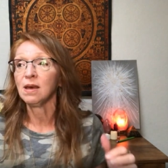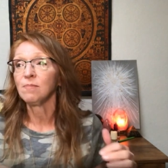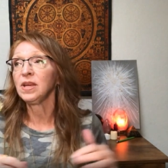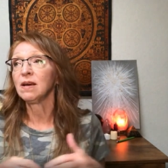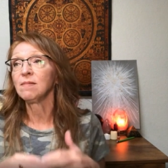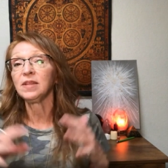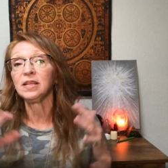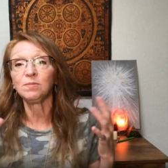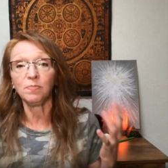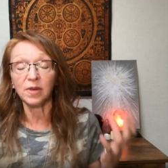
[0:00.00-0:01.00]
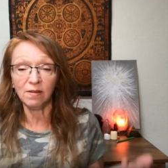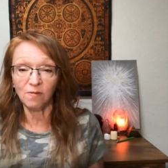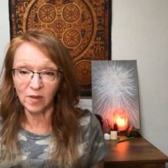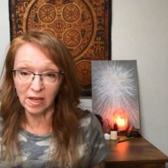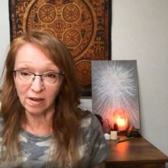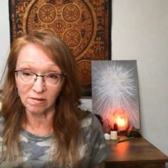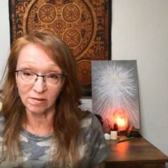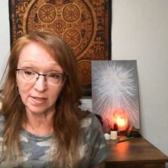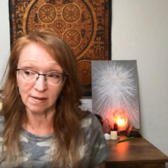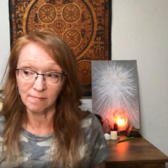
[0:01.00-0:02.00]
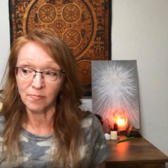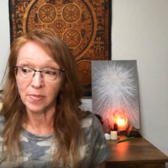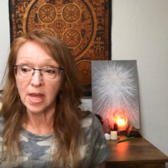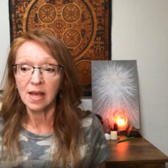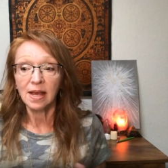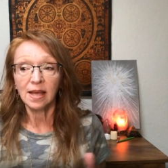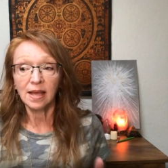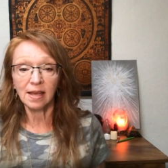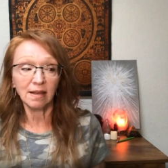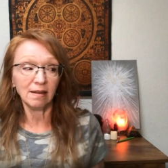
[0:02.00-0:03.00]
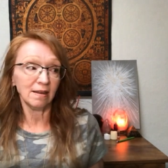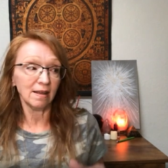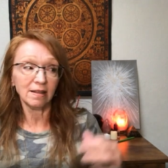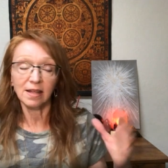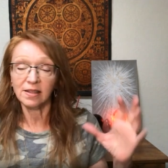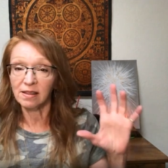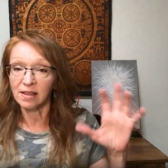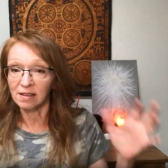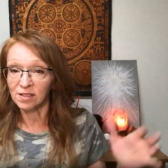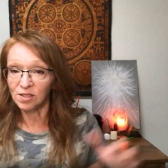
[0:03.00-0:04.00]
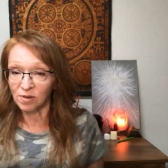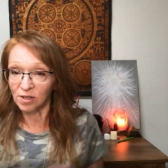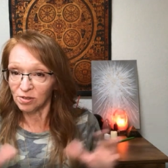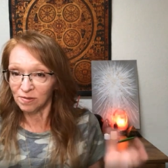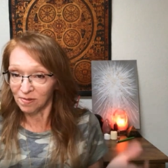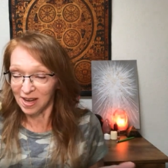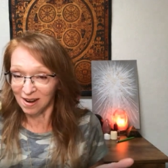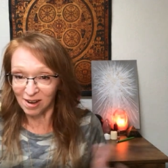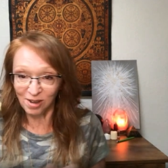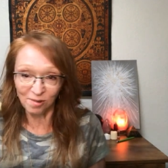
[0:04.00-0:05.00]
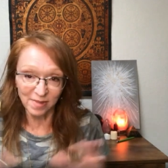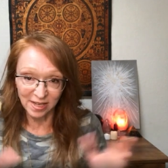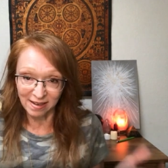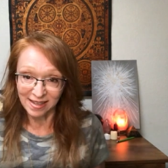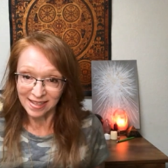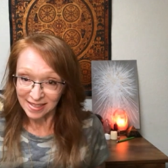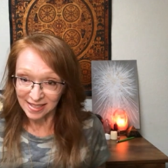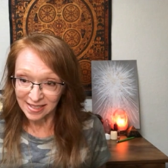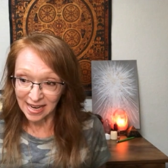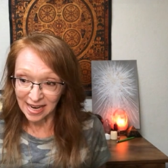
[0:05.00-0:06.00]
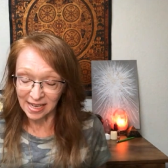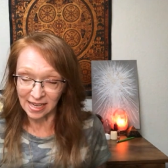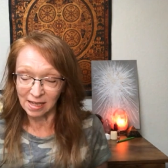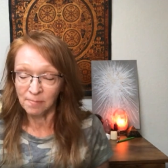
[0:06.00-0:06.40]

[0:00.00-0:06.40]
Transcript: become these big figures in the structure of our human society.